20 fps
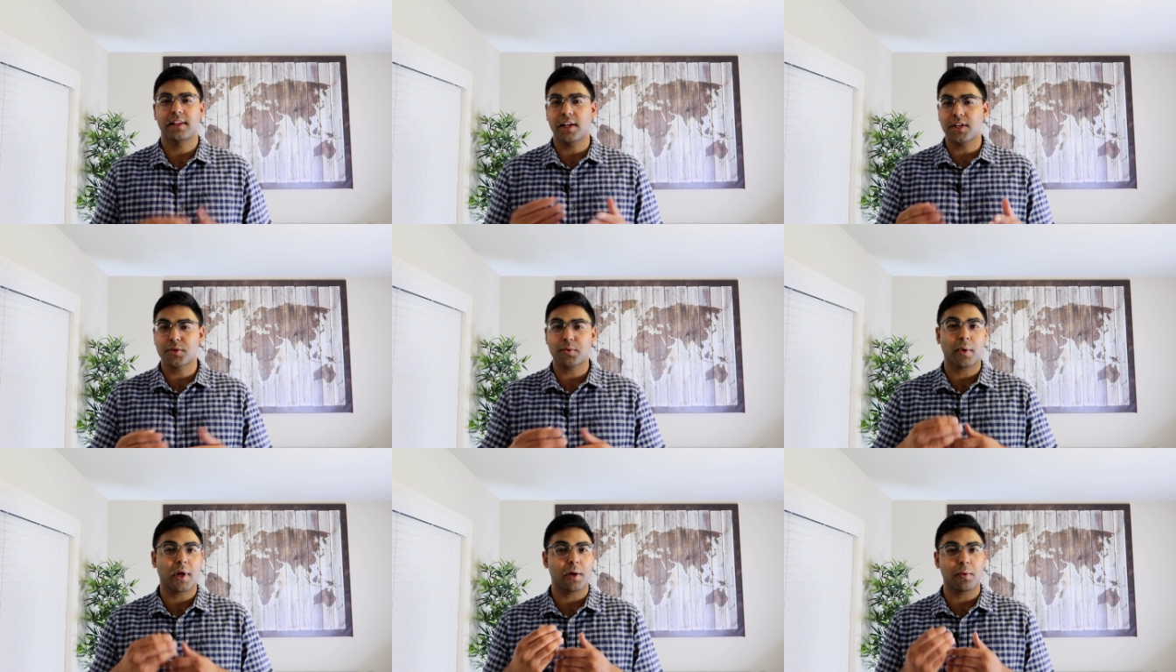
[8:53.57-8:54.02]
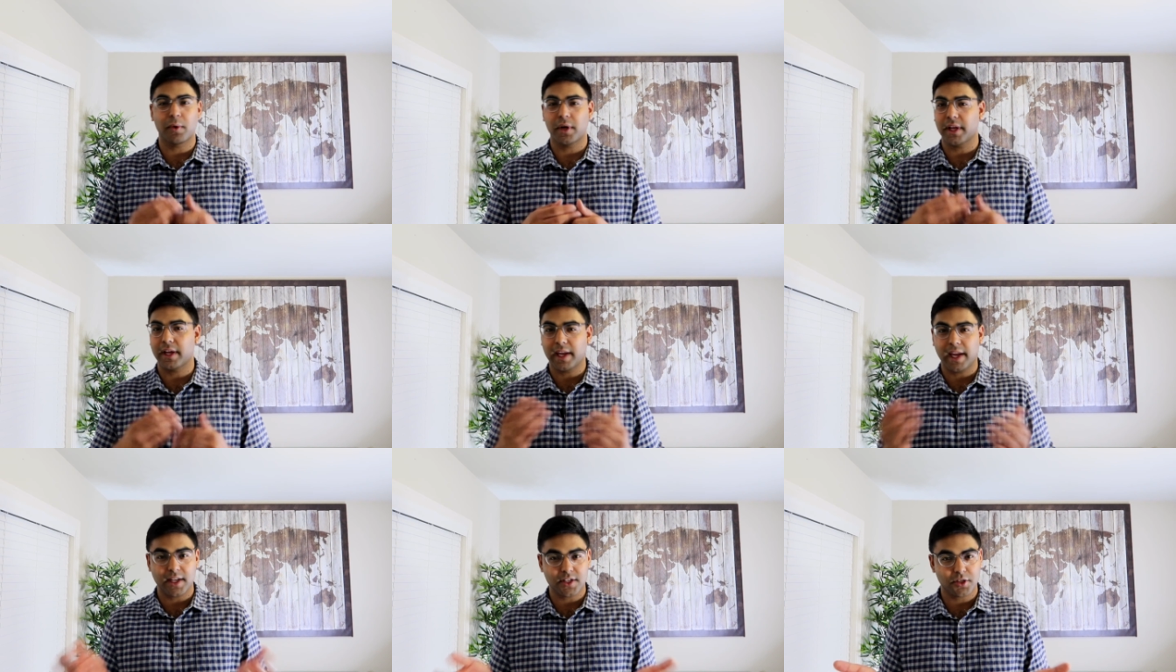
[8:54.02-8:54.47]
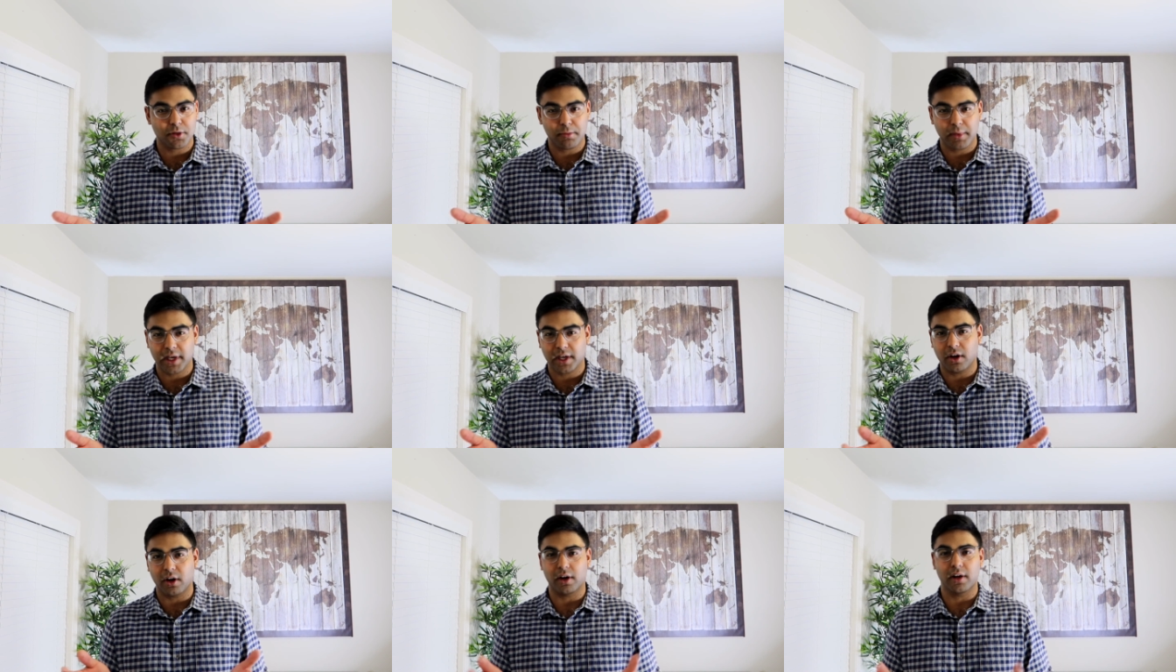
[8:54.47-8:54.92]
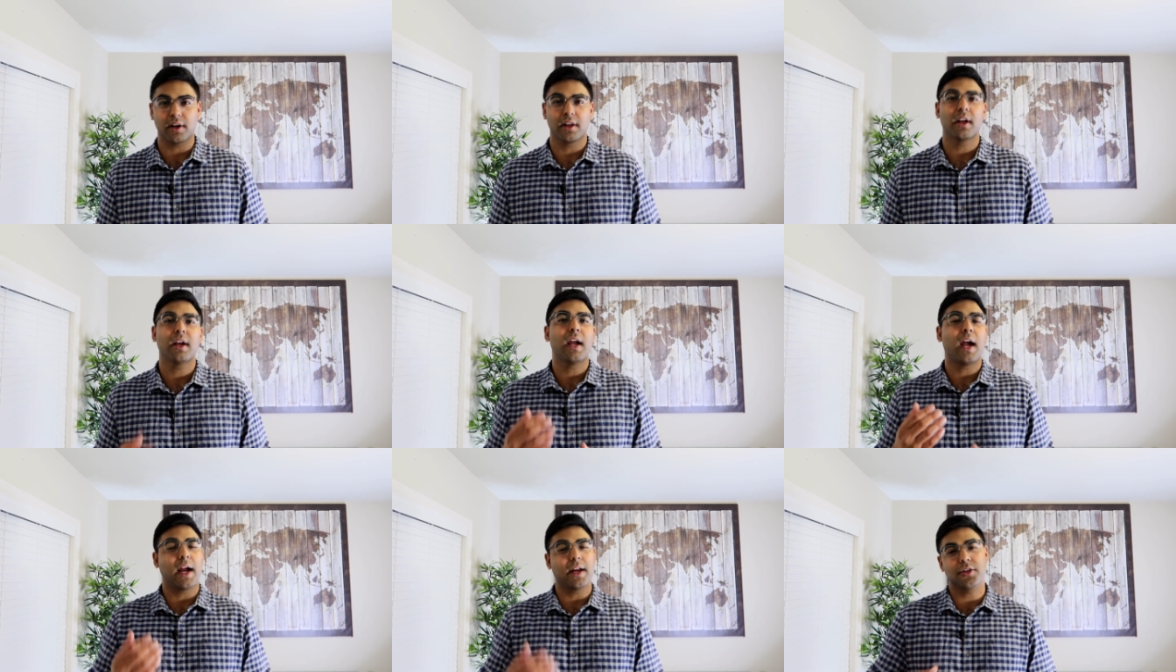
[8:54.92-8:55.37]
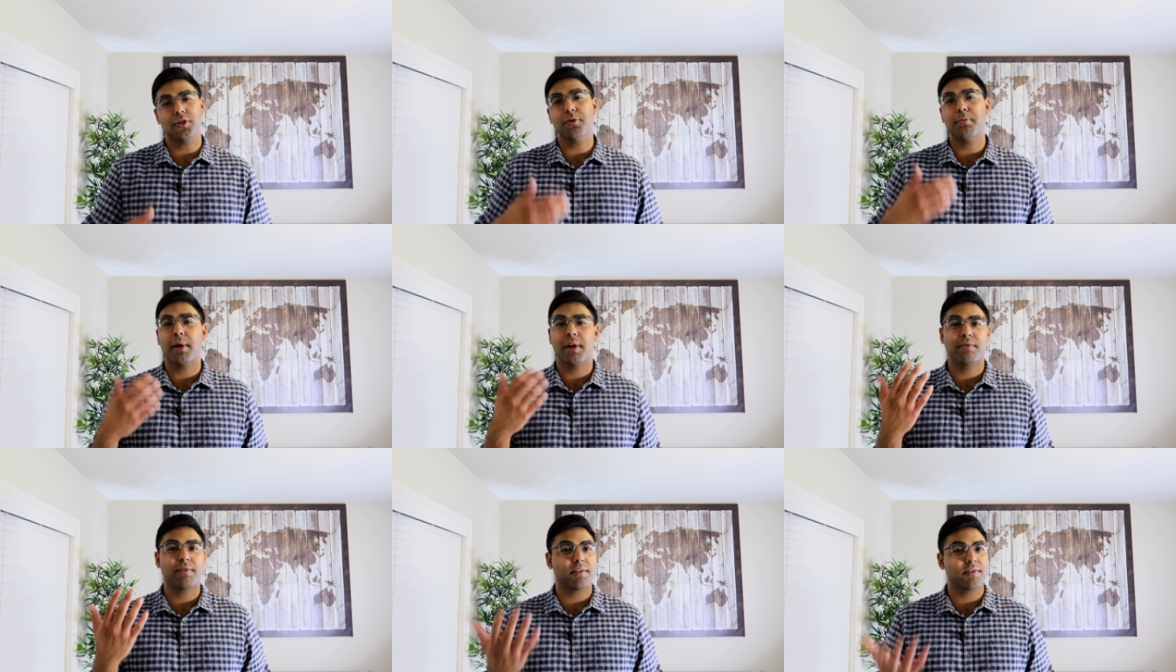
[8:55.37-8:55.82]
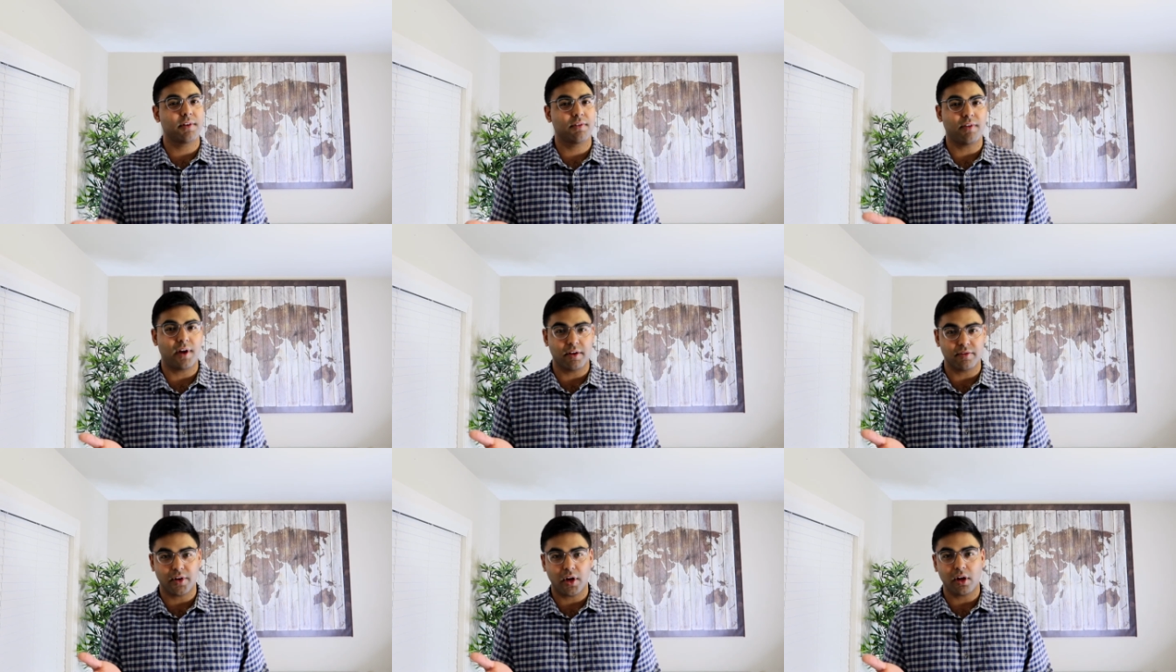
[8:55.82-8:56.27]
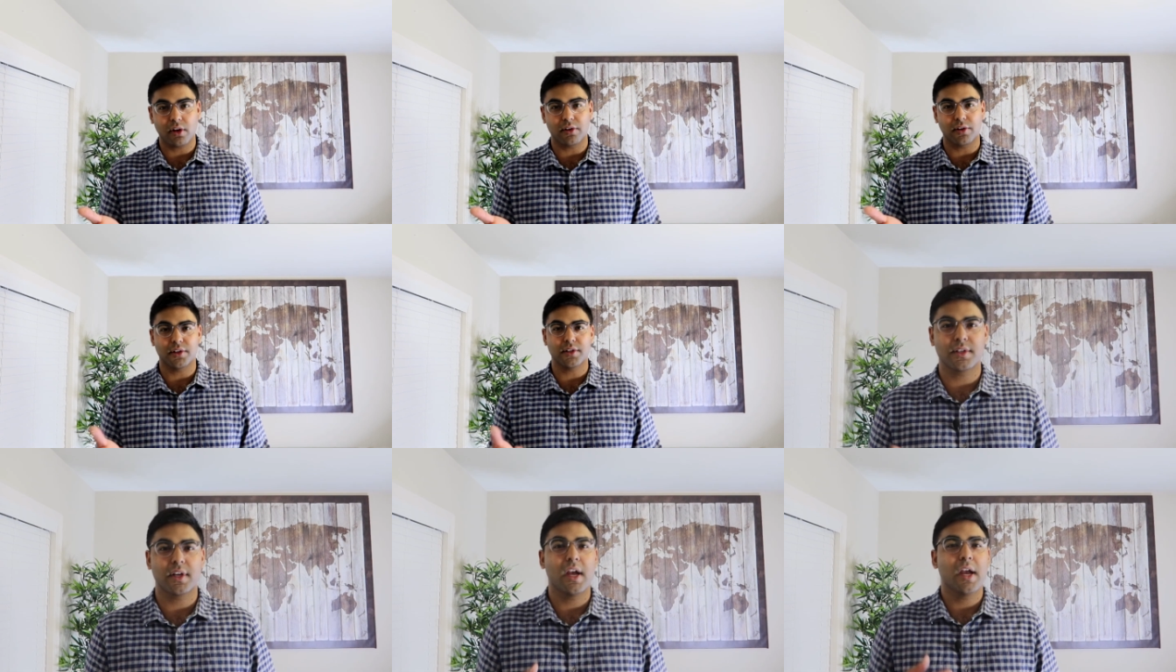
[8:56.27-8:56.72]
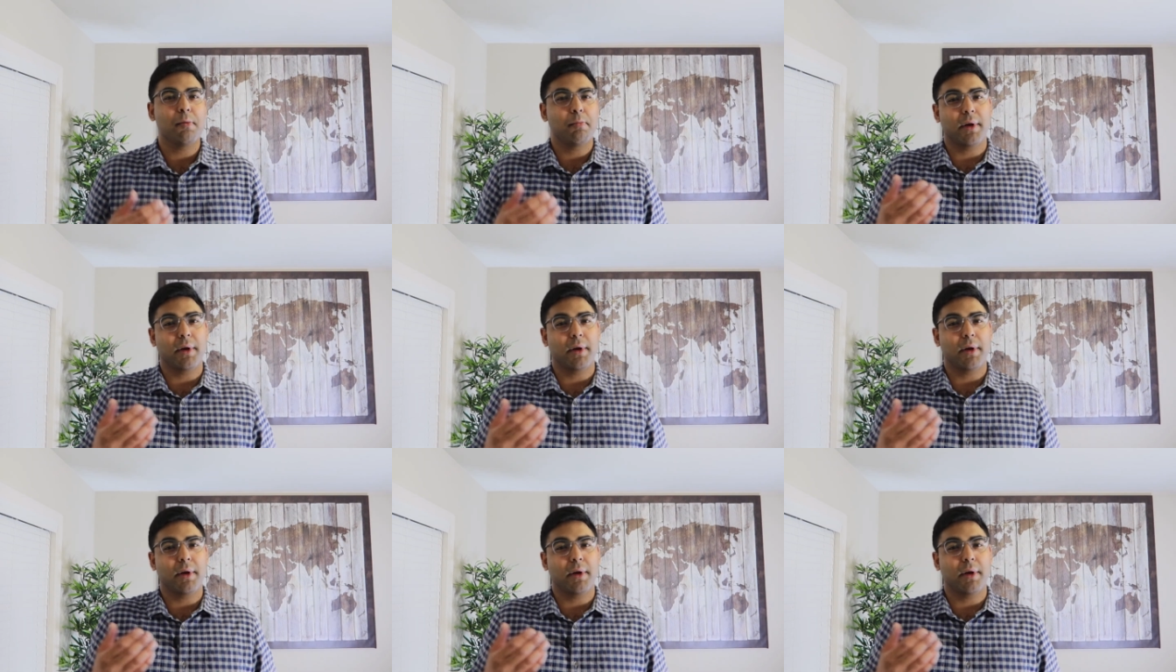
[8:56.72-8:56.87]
This way I wouldn't cancel my card. I do pay $55,